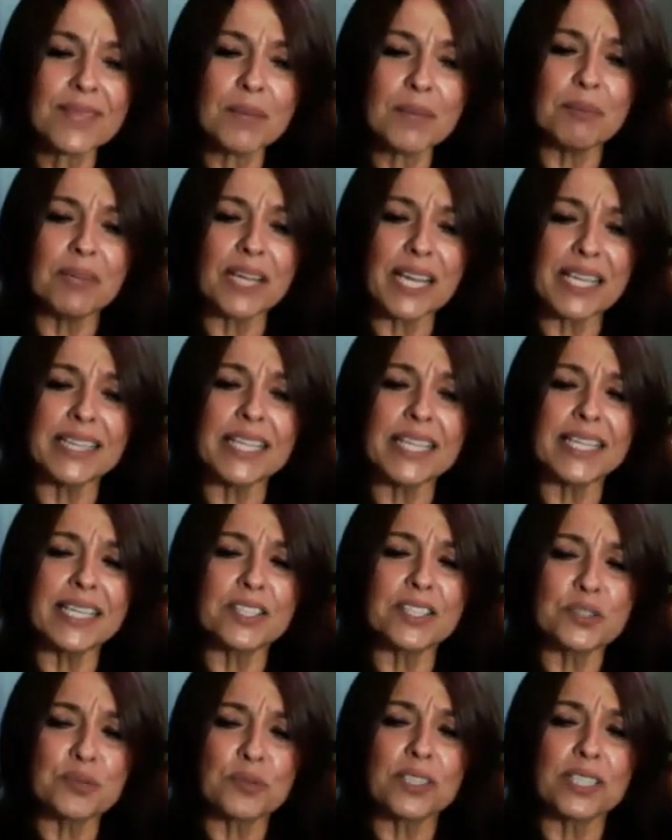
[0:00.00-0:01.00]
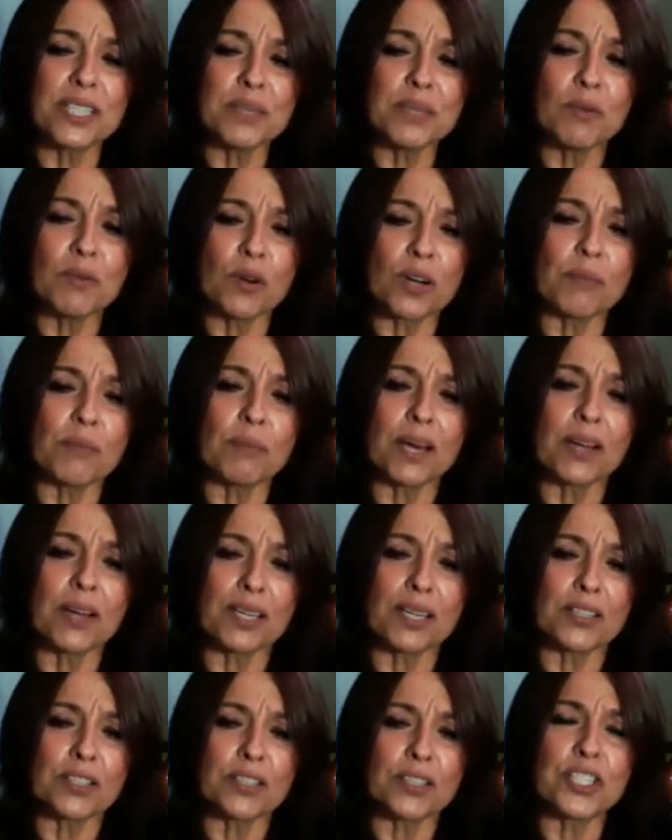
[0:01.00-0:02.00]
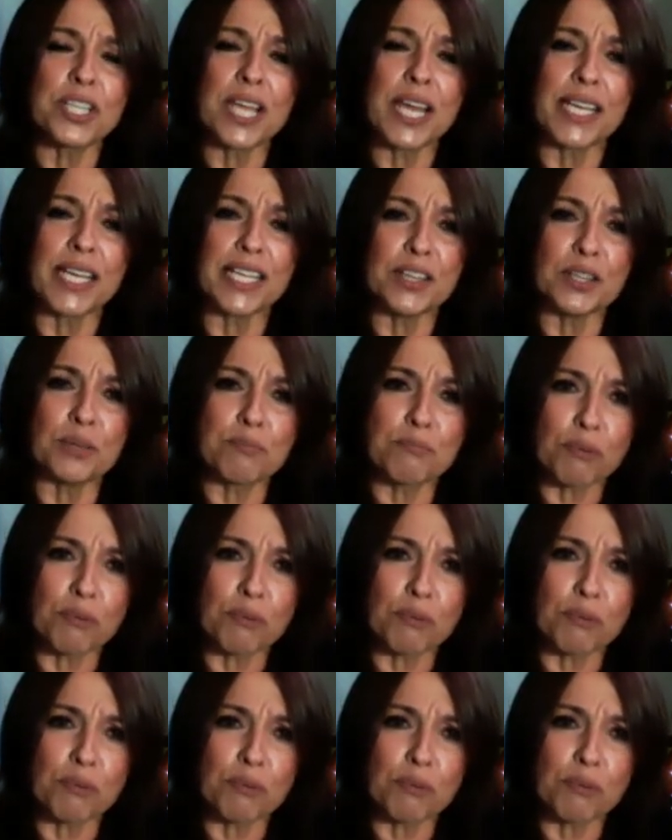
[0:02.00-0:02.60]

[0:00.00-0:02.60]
But I think it's really more about understanding the